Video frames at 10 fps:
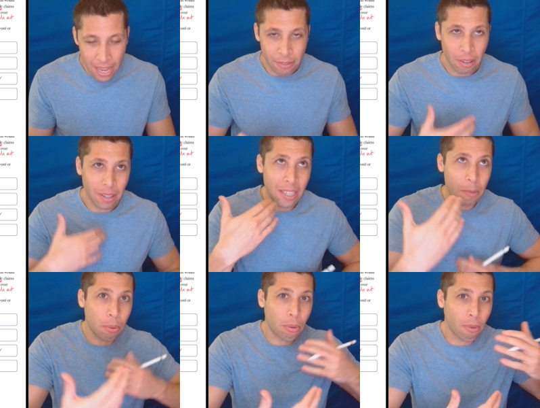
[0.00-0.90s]
If something is
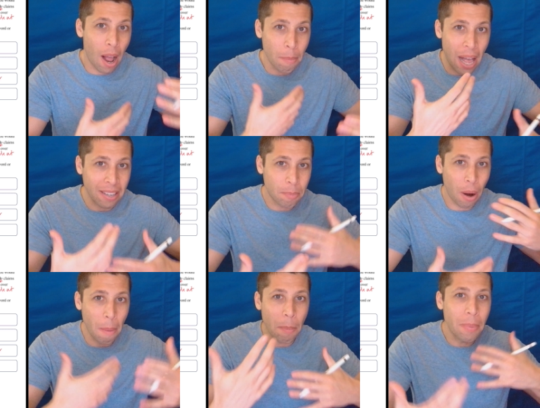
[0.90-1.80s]
prob has
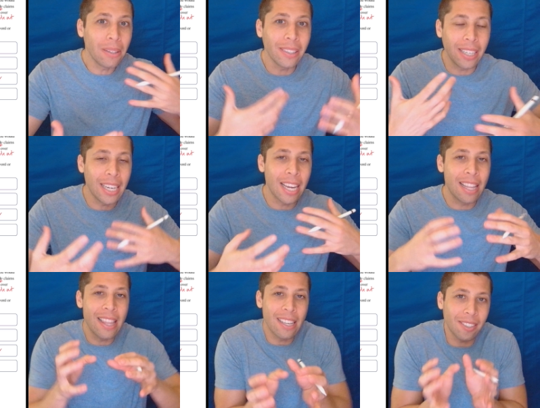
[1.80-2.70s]
probability
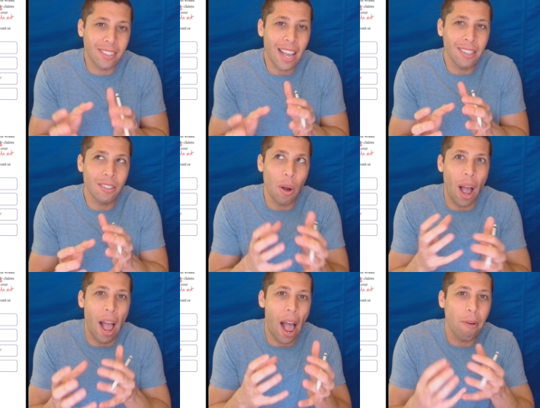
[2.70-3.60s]
in this sense,
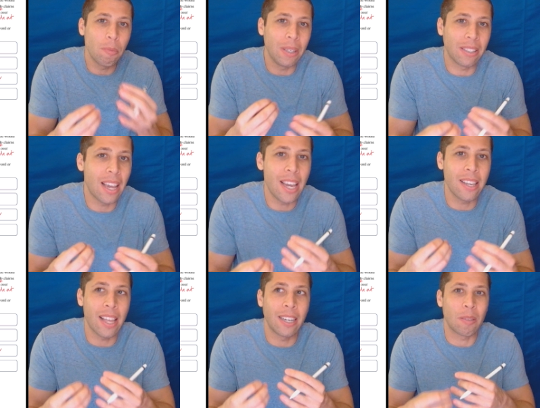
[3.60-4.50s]
I, I would be saying
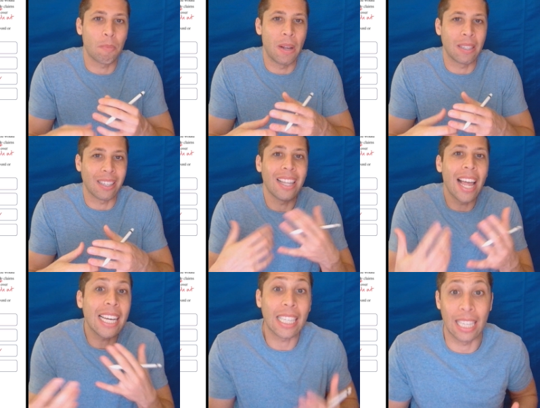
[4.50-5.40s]
that it's it's
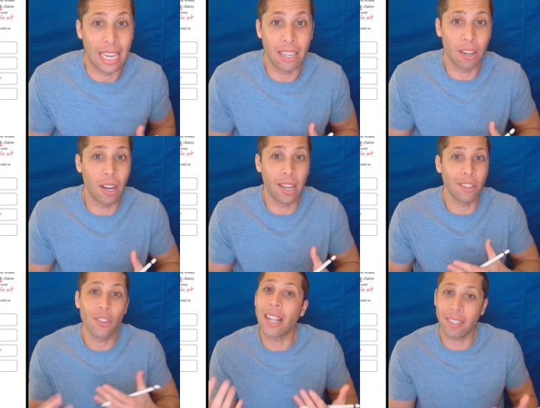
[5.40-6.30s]
likely. Uh,
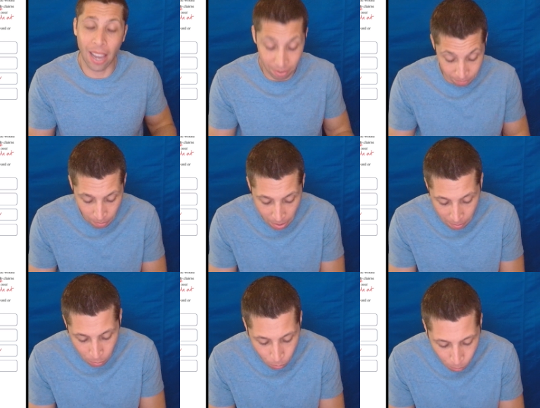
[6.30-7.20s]
so that's kind of
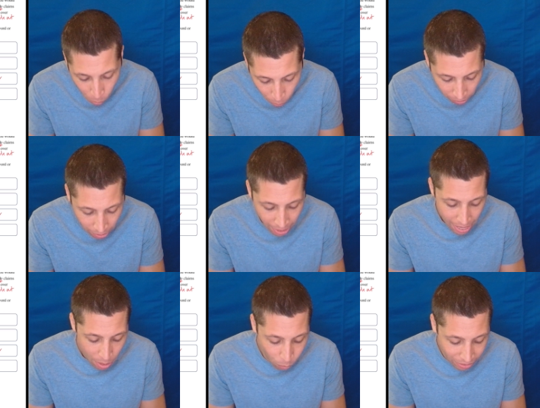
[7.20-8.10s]
maybe more
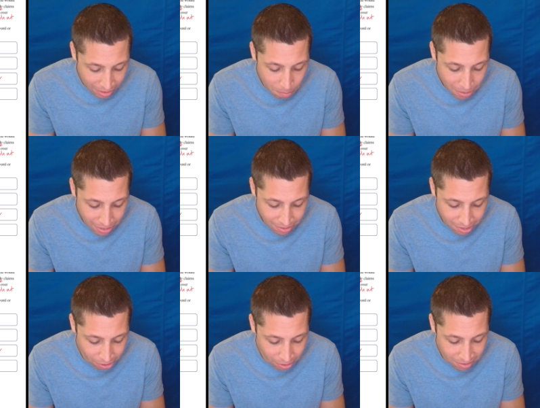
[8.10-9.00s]
what this means
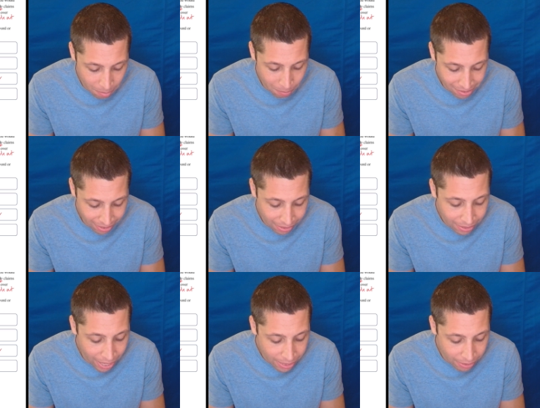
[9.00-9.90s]
here, is it means like
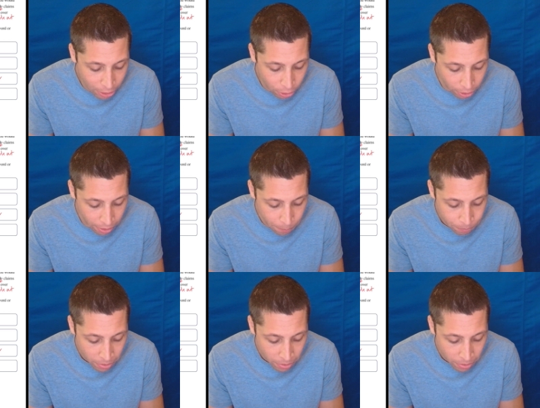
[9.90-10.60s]
likelihood.